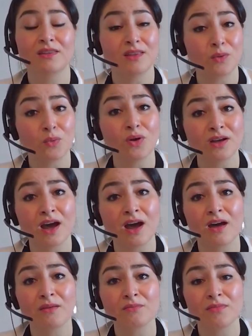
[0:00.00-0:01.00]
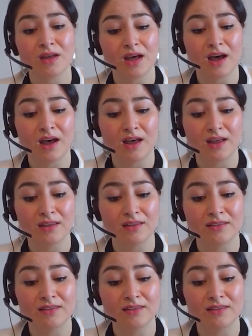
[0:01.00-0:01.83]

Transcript: there will come uh,